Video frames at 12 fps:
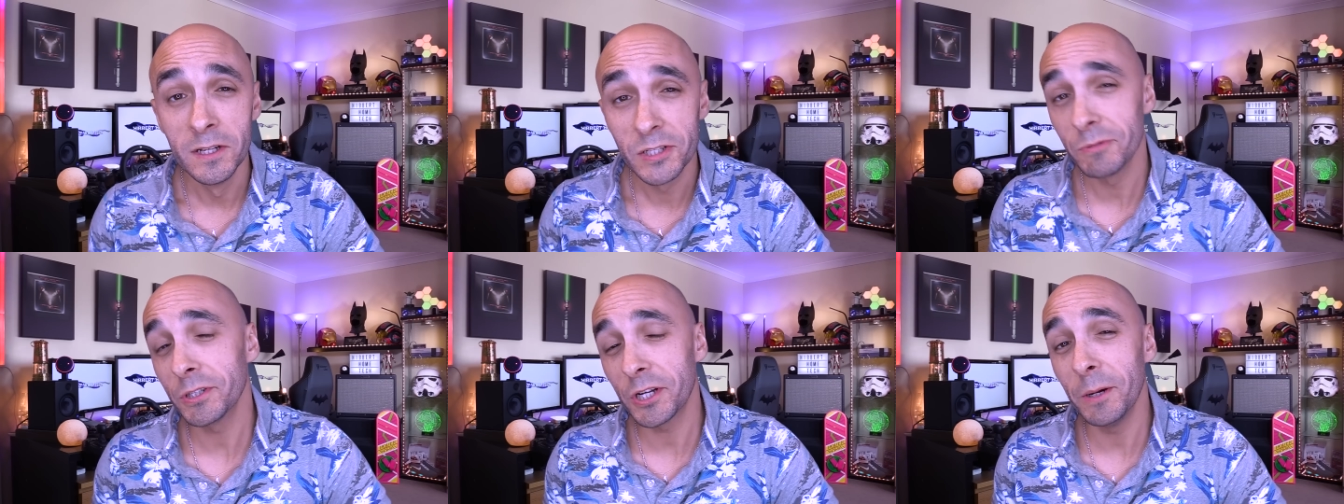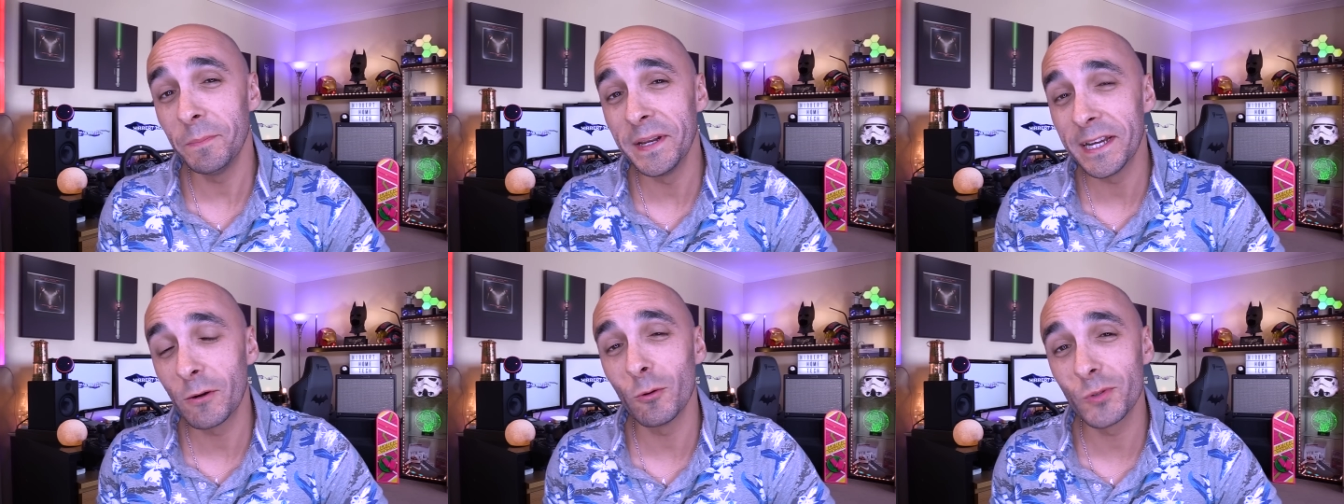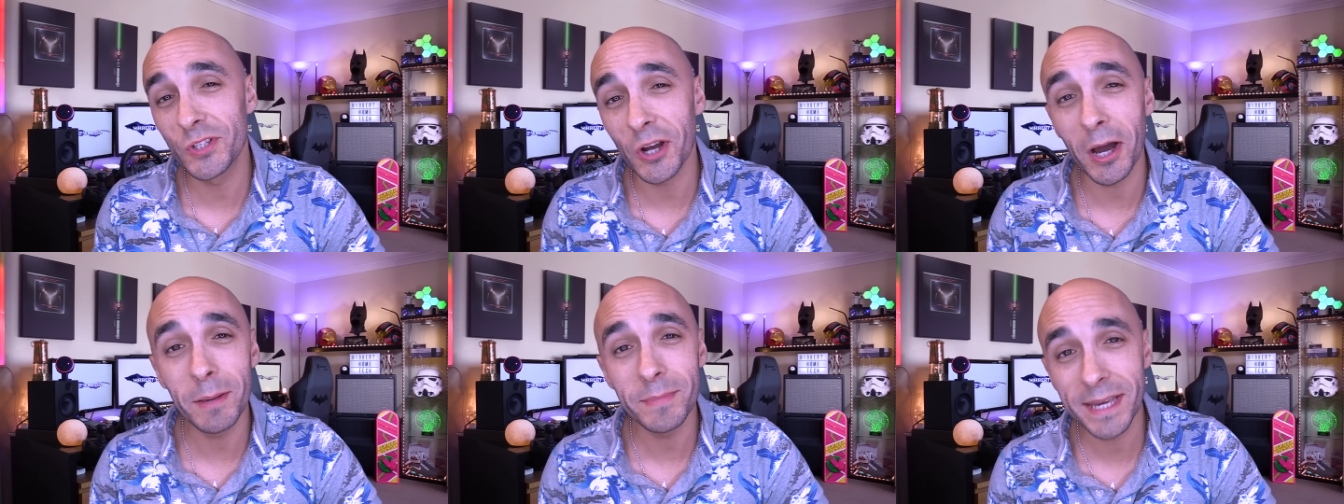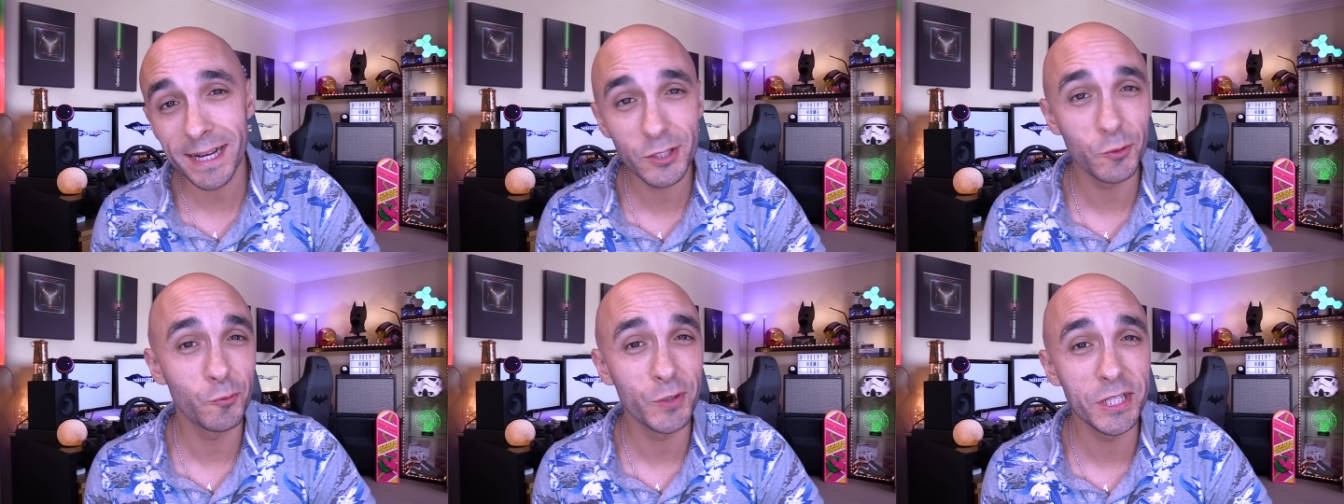So a company called Time
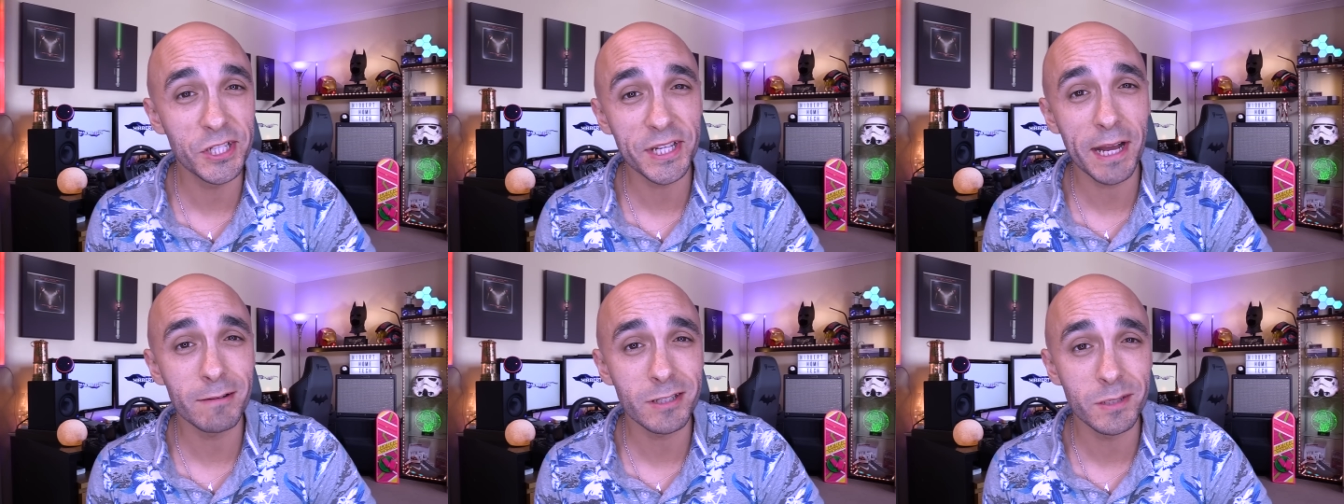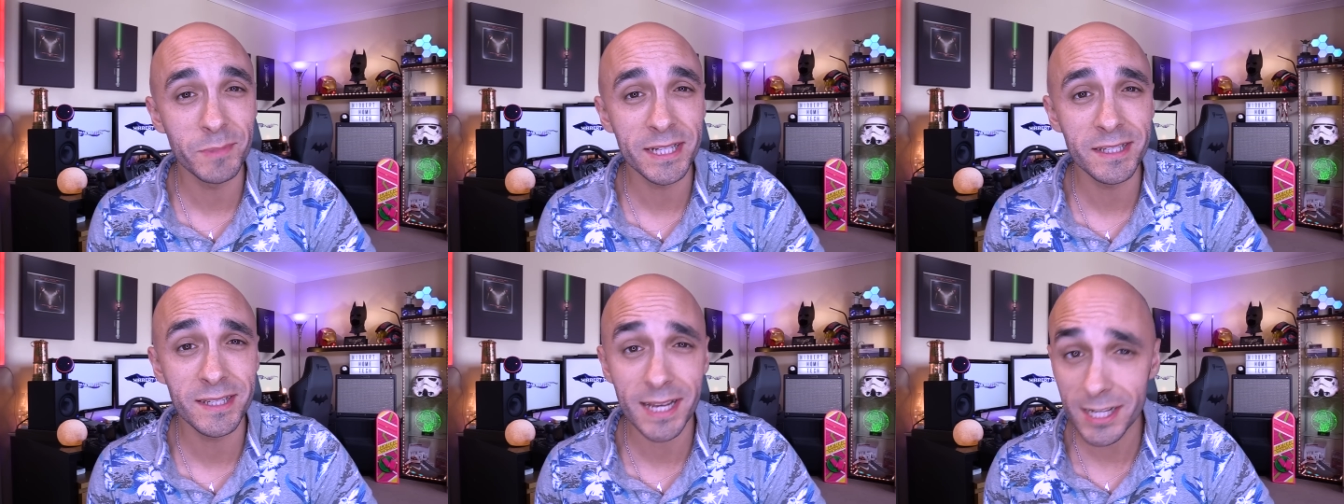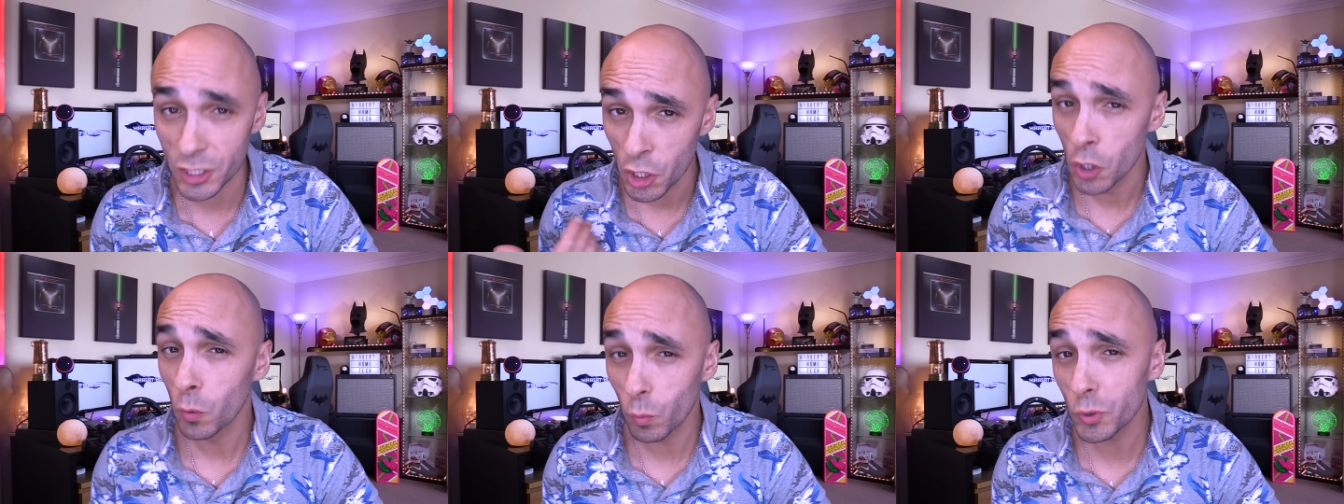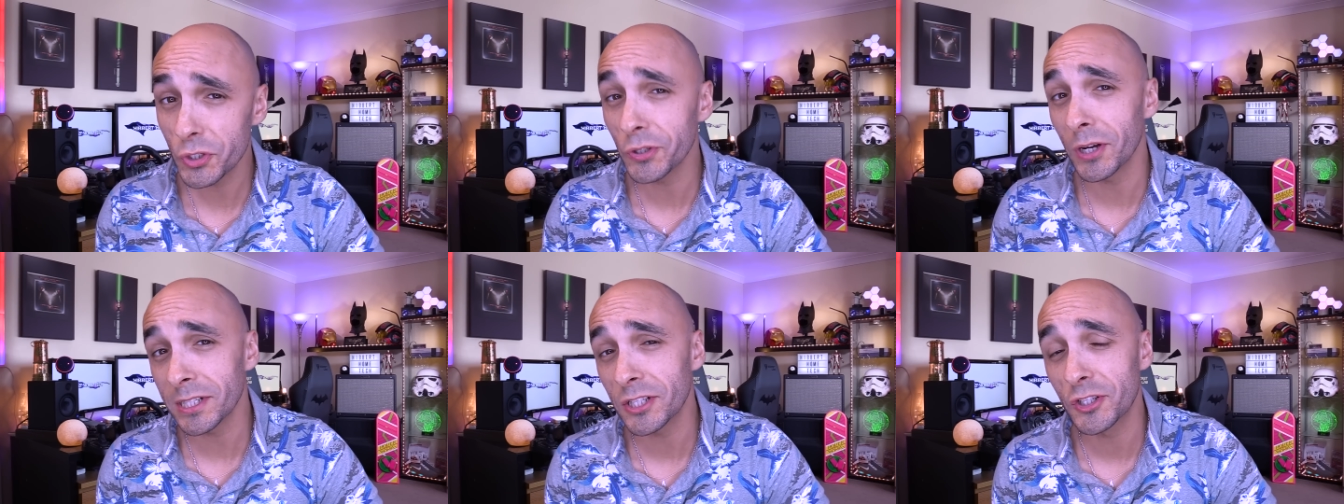Kettle reached out to me and said, would you
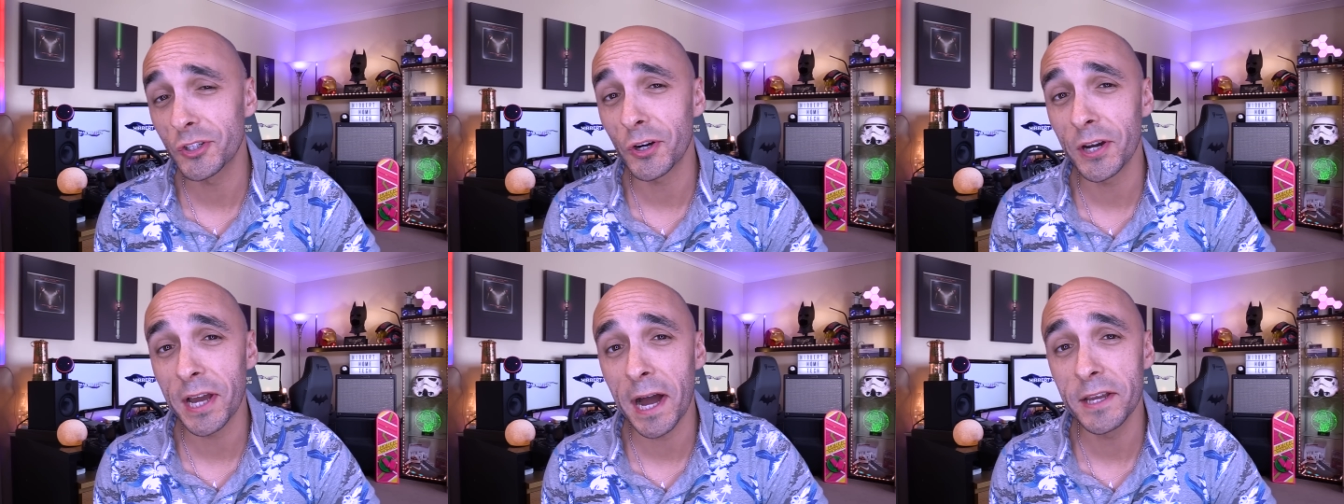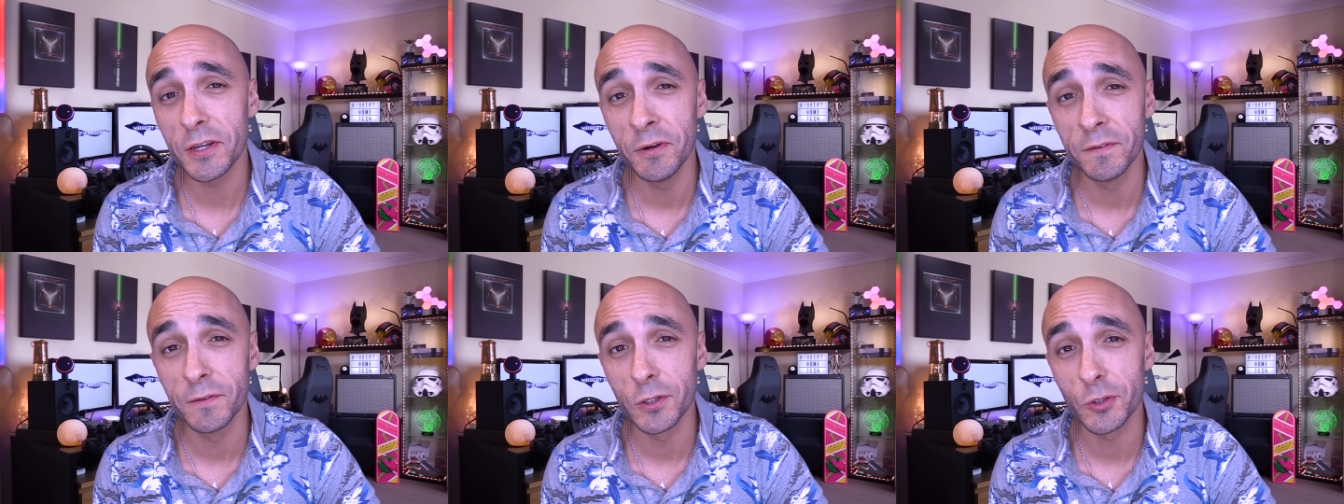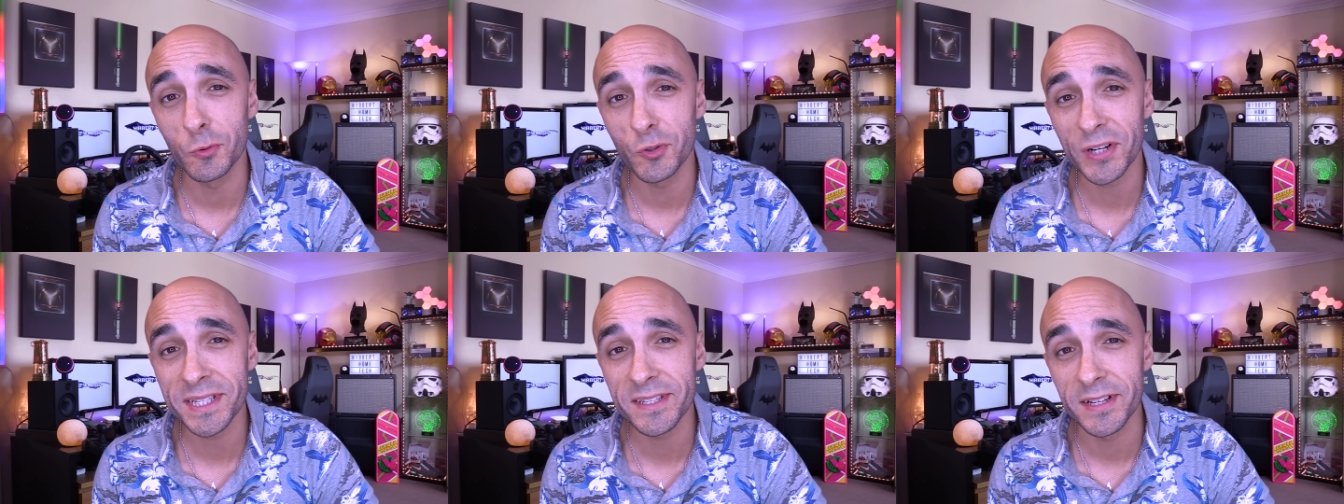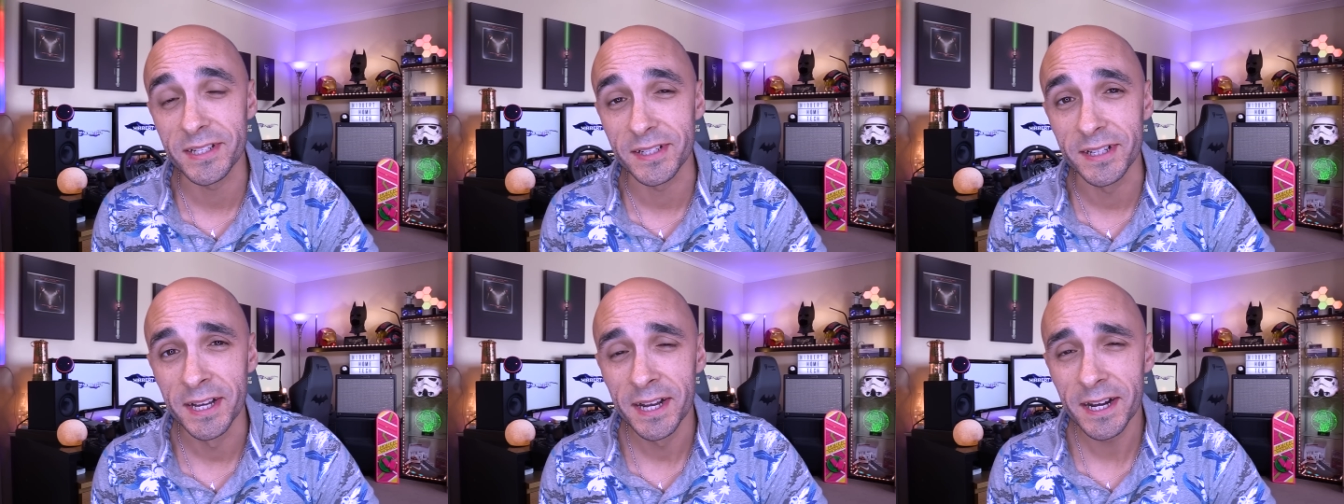like to try our universal translator?